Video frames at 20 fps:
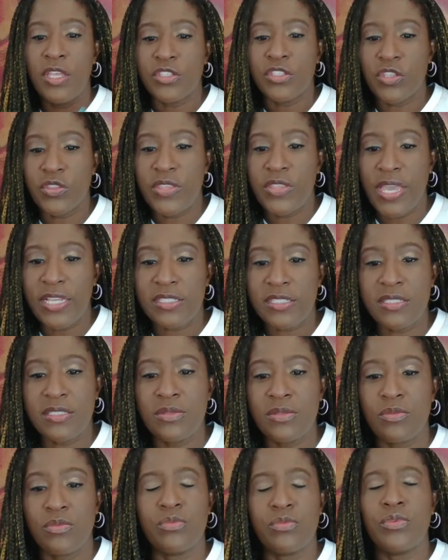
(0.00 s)
So
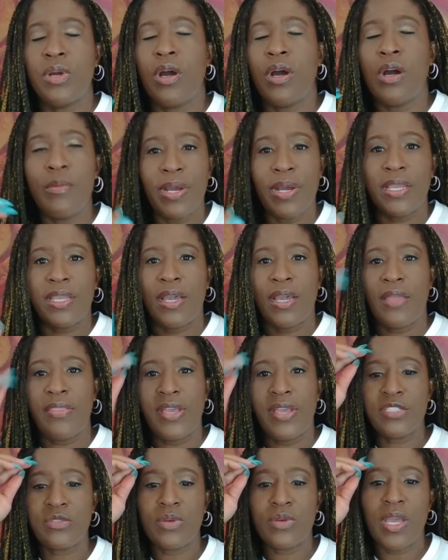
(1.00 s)
that's oh my God,
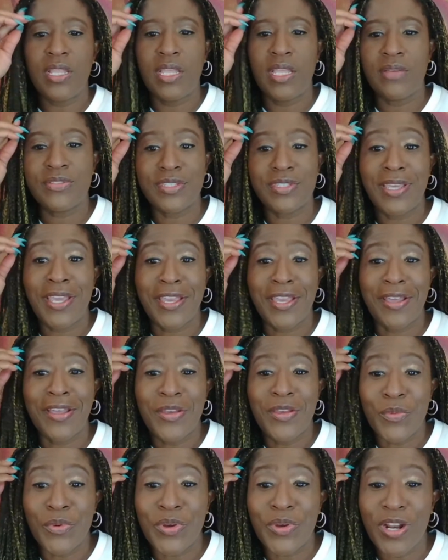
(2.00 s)
that's what I love. So yeah,
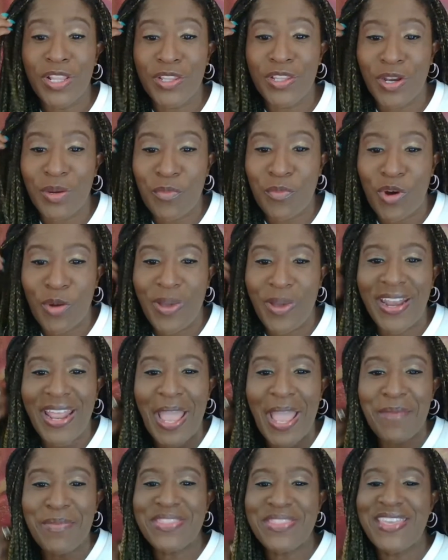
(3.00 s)
we're gonna learn more about
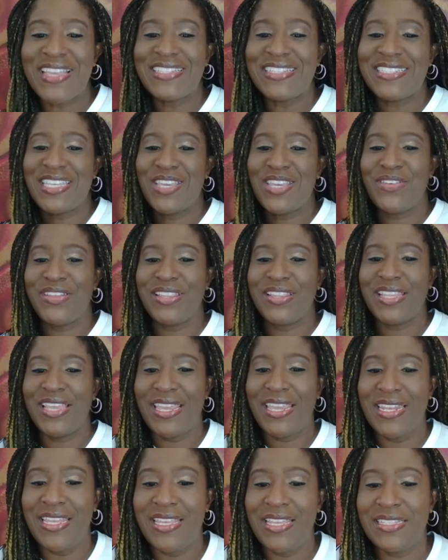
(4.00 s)
Happy Thanksgiving,
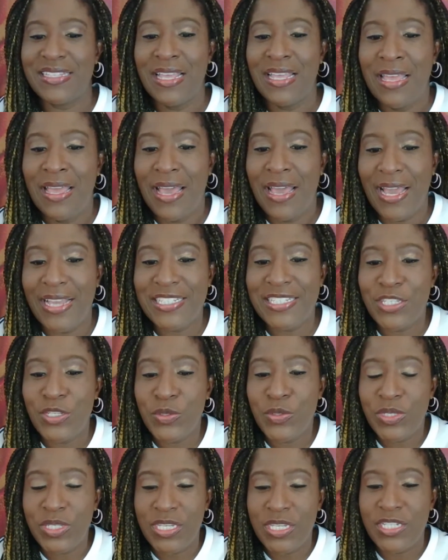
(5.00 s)
ladies. I see
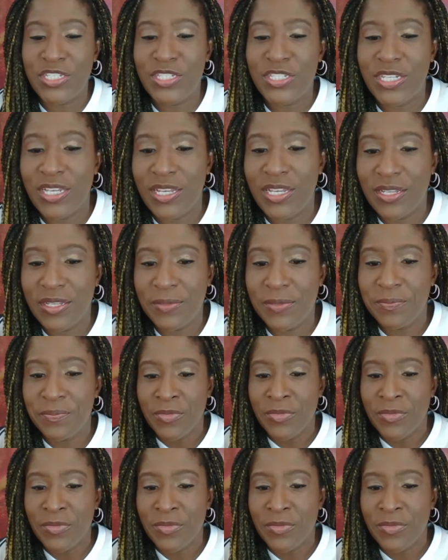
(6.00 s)
you, Keisha.